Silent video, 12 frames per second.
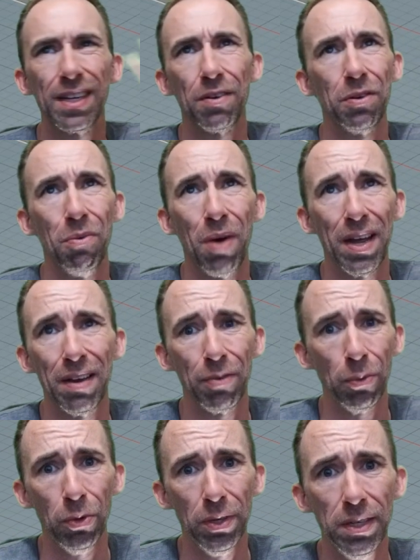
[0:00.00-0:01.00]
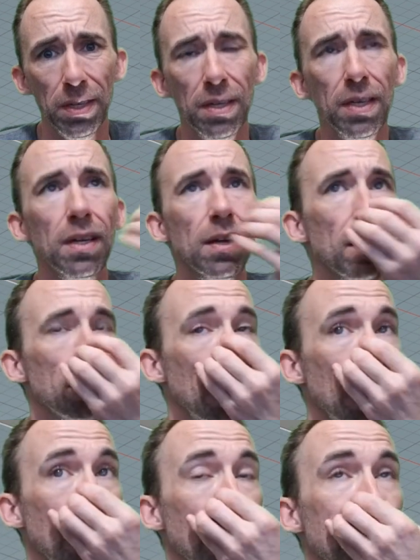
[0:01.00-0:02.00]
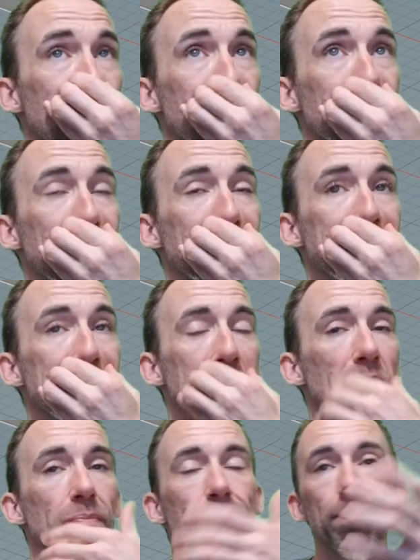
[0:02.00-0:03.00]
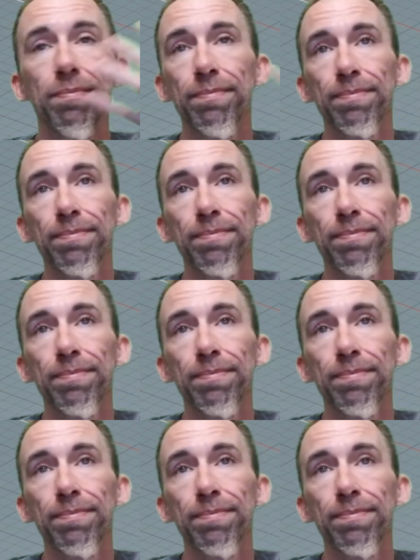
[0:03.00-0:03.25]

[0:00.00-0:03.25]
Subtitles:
which I don't know why I ever would, that I could use like some